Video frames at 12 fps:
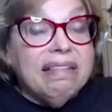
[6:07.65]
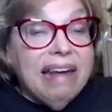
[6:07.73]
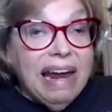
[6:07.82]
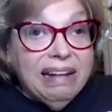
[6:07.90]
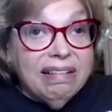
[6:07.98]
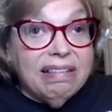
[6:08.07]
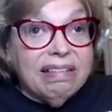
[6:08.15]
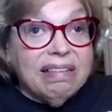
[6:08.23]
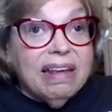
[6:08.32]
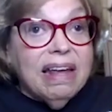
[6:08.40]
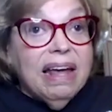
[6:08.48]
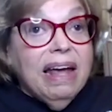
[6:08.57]

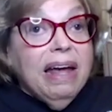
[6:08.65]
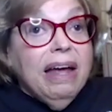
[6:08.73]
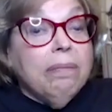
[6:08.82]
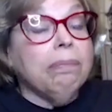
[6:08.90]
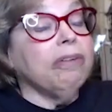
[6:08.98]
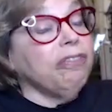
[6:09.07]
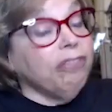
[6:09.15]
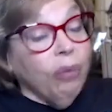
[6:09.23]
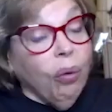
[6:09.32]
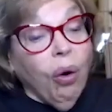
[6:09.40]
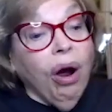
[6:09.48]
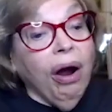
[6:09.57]
States
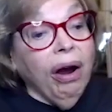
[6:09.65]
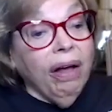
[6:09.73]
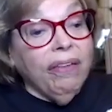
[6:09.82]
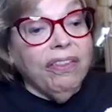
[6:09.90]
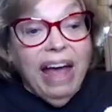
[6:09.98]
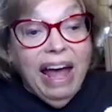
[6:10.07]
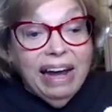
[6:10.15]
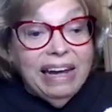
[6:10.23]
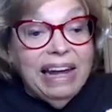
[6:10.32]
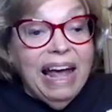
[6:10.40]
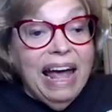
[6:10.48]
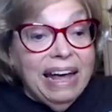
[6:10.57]
before the
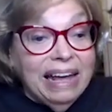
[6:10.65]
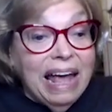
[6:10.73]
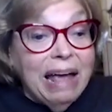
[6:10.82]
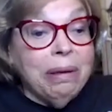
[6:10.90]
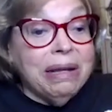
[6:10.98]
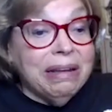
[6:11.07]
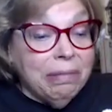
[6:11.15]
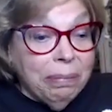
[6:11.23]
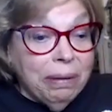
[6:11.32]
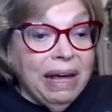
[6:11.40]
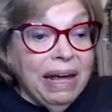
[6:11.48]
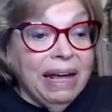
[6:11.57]
ADA came
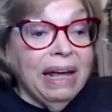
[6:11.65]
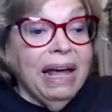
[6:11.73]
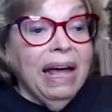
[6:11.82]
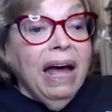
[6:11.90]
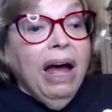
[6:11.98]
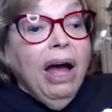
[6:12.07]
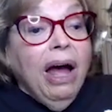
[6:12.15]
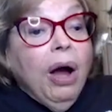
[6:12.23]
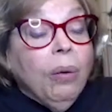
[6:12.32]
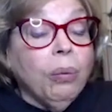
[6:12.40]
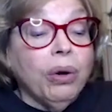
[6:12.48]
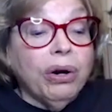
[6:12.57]
into being
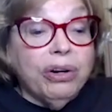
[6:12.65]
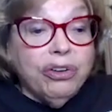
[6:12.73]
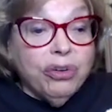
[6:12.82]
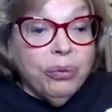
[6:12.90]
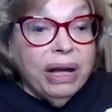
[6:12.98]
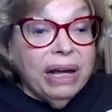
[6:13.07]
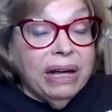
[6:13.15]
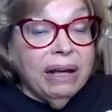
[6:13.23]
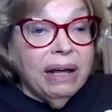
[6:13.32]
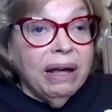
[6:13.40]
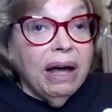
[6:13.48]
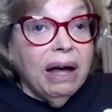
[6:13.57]
were
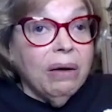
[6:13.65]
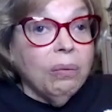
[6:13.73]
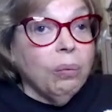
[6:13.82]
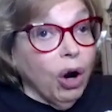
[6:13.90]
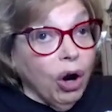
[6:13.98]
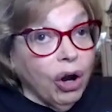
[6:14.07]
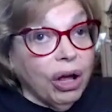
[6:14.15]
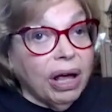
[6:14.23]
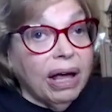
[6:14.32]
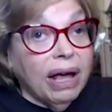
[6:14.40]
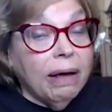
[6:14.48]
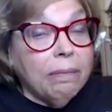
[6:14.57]
doing
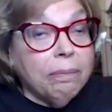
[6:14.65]
work,